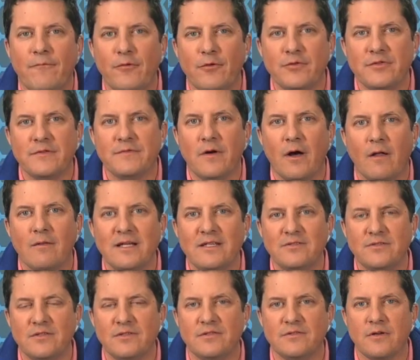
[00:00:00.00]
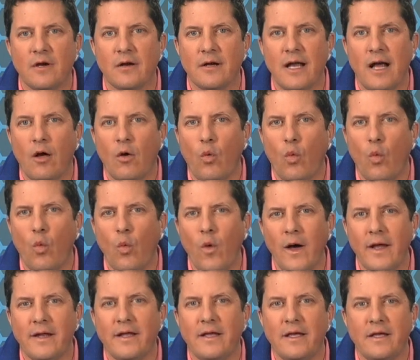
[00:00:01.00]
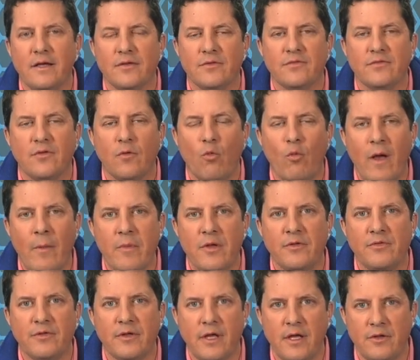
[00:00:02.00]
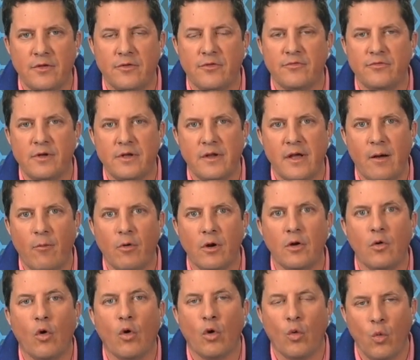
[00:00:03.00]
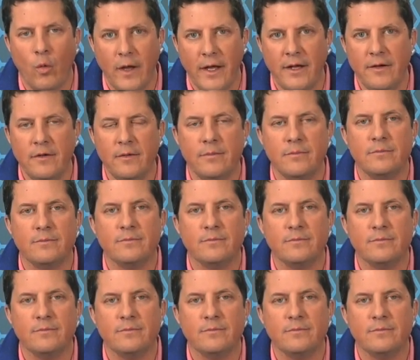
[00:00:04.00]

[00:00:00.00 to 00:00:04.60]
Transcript: First of all, let's just start out. What is the Women's Industry Network, or WIN?